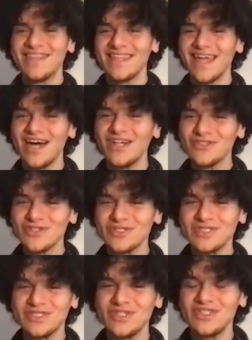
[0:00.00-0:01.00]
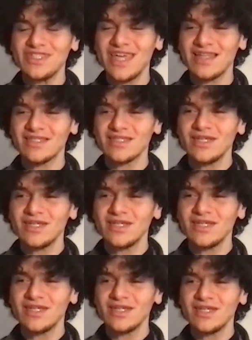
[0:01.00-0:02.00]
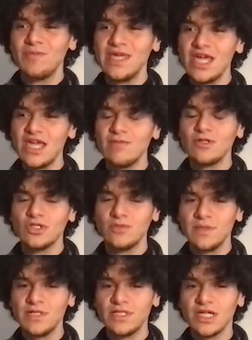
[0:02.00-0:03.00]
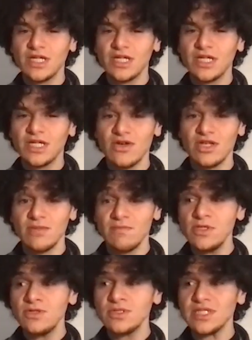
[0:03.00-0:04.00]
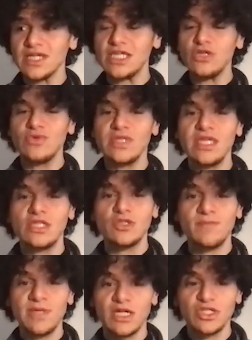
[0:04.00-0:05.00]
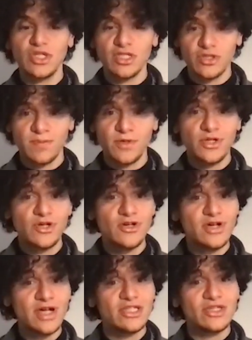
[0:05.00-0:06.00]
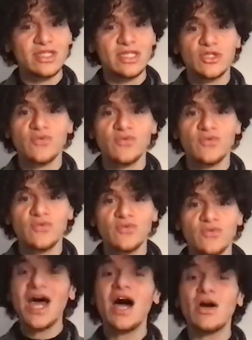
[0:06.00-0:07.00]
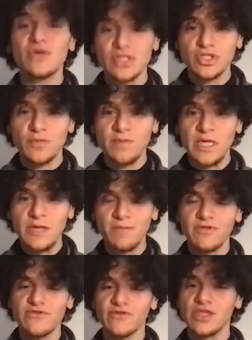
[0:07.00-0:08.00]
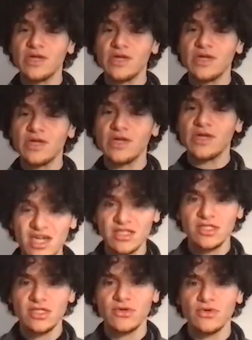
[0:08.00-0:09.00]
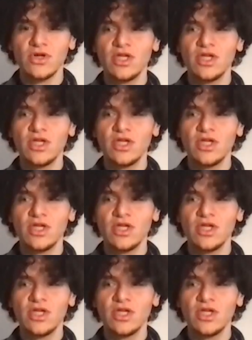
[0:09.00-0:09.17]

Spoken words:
I understood that to be able to build a career in music, you need to be an entrepreneur and you need to reach out to people for them to find you.